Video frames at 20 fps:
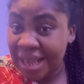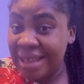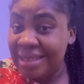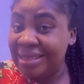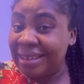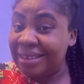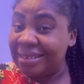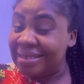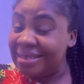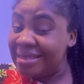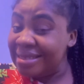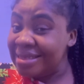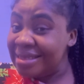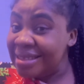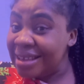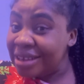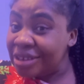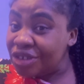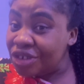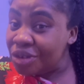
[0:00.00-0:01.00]
that
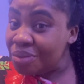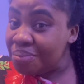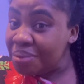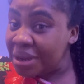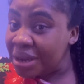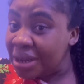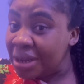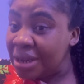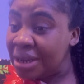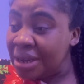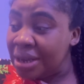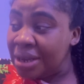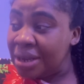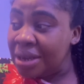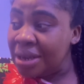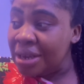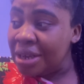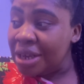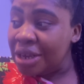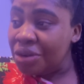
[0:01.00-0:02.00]
need to be,
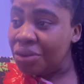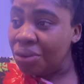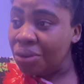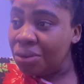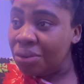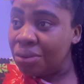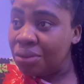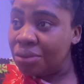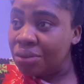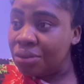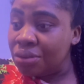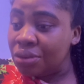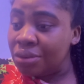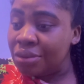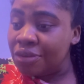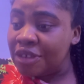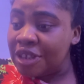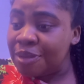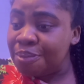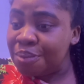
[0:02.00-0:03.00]
you know,
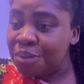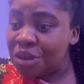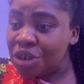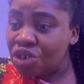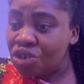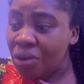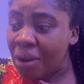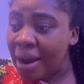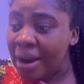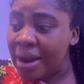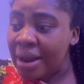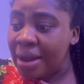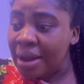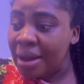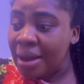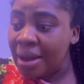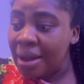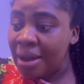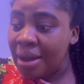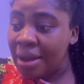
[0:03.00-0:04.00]
spiritually
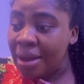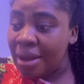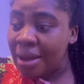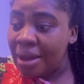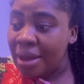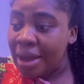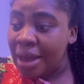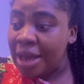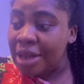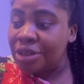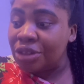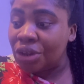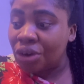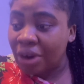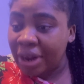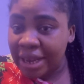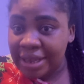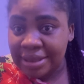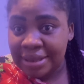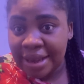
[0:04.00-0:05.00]

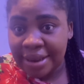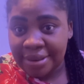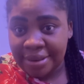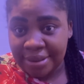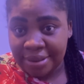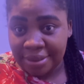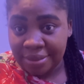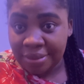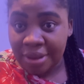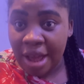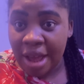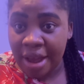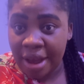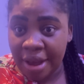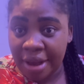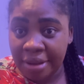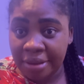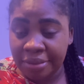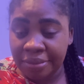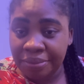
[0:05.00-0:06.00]
interrogated.
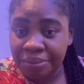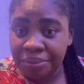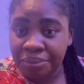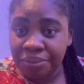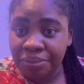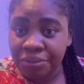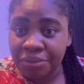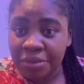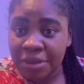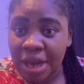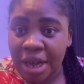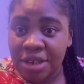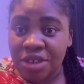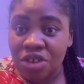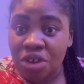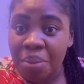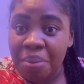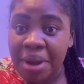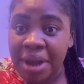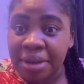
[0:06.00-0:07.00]

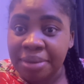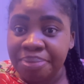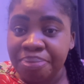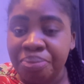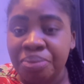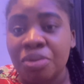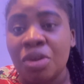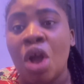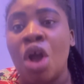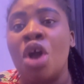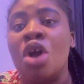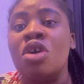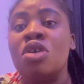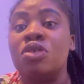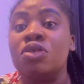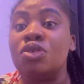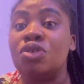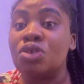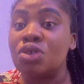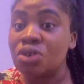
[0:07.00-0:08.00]
Asome.
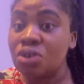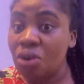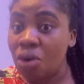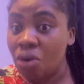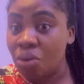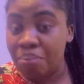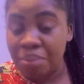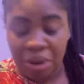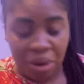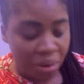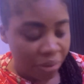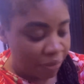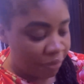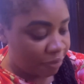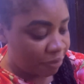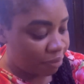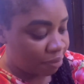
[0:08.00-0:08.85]
So beloved,